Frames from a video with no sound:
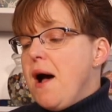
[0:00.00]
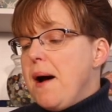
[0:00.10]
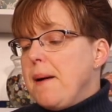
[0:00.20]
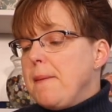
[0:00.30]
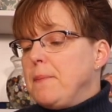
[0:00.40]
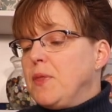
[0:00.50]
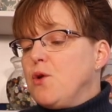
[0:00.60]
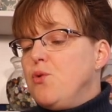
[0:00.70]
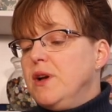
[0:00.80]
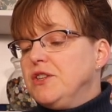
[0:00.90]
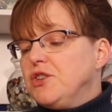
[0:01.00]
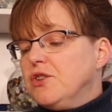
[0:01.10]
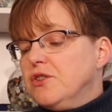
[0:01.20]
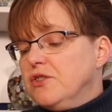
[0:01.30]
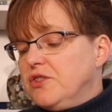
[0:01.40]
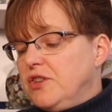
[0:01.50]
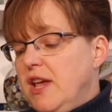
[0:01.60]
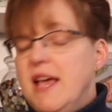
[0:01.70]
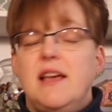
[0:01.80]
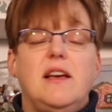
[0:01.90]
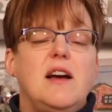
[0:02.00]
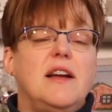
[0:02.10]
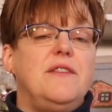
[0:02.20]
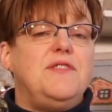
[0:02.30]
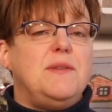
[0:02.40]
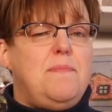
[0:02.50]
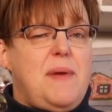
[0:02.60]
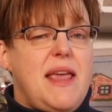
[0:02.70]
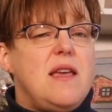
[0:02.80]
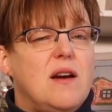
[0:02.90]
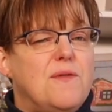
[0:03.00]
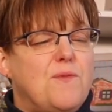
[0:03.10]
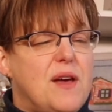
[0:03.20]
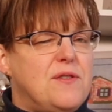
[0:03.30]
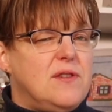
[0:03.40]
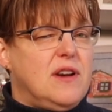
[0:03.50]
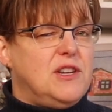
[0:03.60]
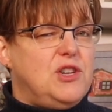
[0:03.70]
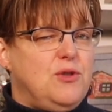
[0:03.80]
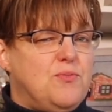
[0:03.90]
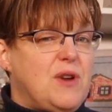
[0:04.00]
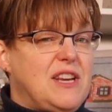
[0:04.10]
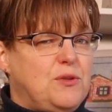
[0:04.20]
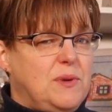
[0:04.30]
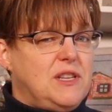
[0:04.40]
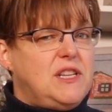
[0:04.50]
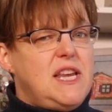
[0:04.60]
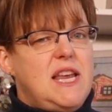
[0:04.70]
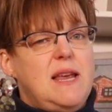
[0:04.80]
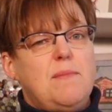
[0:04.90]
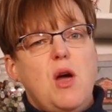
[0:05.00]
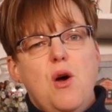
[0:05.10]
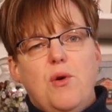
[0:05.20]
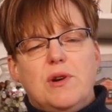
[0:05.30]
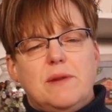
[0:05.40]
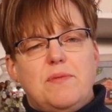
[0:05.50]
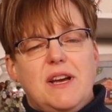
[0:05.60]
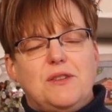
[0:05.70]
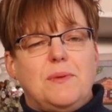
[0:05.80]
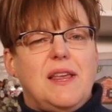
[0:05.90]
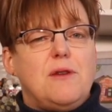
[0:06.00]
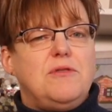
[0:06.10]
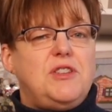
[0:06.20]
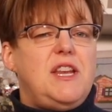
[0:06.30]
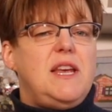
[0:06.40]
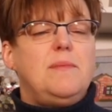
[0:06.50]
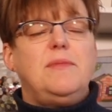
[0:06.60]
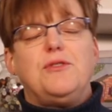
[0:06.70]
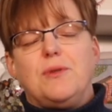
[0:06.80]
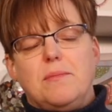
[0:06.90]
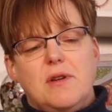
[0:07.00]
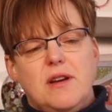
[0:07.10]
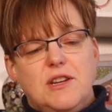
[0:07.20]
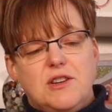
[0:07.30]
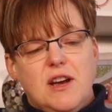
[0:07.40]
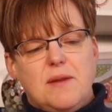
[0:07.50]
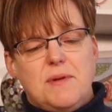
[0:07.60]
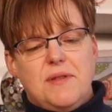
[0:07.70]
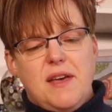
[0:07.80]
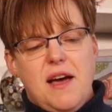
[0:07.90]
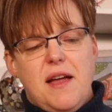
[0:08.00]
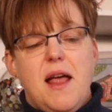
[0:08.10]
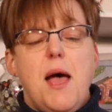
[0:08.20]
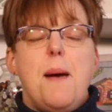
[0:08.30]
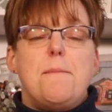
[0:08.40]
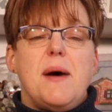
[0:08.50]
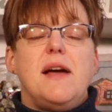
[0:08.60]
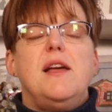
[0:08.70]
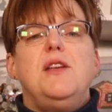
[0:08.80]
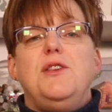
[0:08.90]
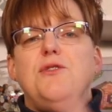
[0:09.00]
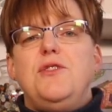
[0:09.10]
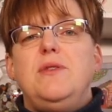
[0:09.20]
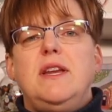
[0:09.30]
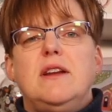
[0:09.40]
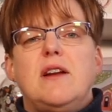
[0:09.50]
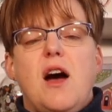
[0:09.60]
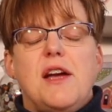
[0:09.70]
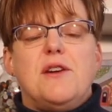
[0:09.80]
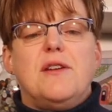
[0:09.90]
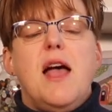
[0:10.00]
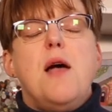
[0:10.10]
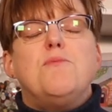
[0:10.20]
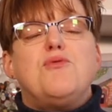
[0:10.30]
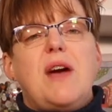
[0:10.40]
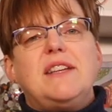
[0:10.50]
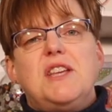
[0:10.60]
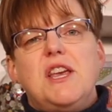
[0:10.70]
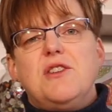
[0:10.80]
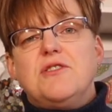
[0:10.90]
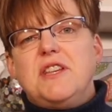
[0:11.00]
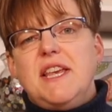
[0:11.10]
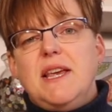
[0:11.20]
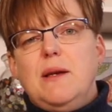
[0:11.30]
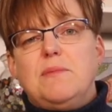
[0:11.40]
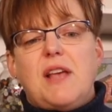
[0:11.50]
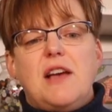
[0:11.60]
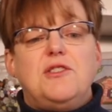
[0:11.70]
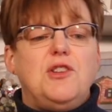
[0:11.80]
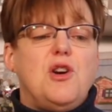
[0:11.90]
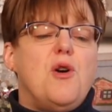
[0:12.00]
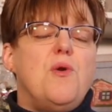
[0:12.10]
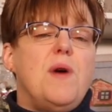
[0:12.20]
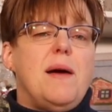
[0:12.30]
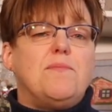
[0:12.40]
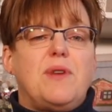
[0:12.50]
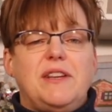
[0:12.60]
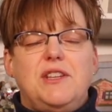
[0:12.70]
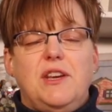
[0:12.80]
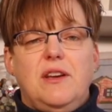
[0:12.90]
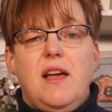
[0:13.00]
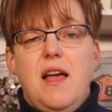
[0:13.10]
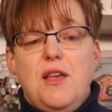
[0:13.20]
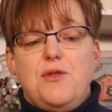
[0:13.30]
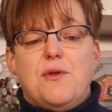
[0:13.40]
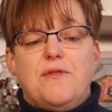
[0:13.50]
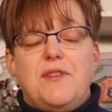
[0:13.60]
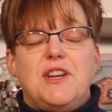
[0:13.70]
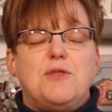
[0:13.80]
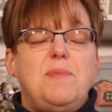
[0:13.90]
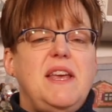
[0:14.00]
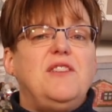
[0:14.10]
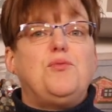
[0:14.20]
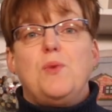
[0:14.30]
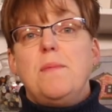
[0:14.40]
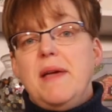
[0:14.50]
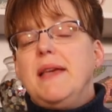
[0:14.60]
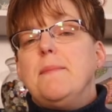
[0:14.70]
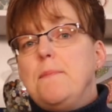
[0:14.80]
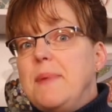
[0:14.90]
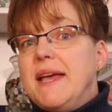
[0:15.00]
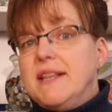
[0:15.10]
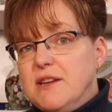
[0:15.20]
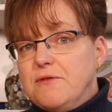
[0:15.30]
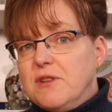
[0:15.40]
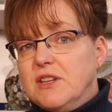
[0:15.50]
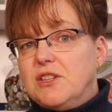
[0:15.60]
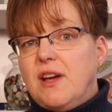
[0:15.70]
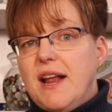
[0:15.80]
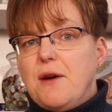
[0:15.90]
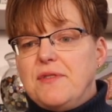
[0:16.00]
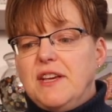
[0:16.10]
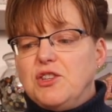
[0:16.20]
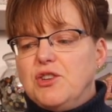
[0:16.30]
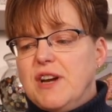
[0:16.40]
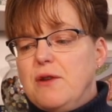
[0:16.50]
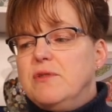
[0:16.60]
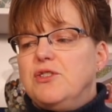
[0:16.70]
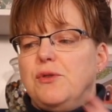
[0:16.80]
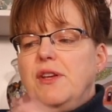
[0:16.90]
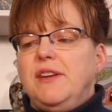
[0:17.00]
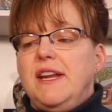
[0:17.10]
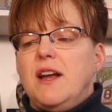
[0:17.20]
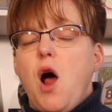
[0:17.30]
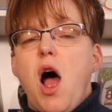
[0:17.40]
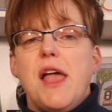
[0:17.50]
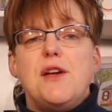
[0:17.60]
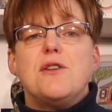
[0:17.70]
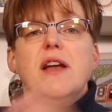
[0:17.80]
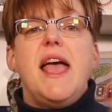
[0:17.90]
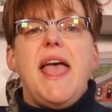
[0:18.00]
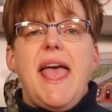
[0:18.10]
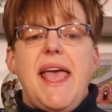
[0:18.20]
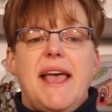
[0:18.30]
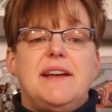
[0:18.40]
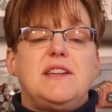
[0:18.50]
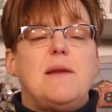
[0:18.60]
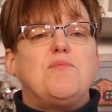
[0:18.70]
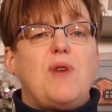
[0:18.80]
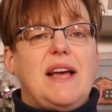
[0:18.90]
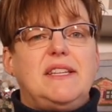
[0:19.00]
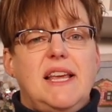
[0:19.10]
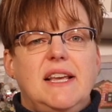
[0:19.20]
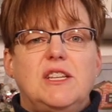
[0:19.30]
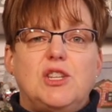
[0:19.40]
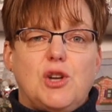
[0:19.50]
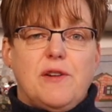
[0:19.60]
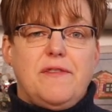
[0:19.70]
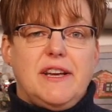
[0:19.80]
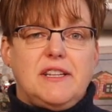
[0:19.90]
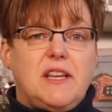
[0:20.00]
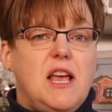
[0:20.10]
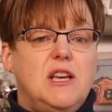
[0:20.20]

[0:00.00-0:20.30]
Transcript: Um, quilters kind of debate on whether or not to press with steam or to press without steam. So I'm not going to talk about that, but you do need an iron. Pressing your seams as you go and pressing your finished piece will make a big difference on how things turn out. So you'll need an iron and a pressing surface.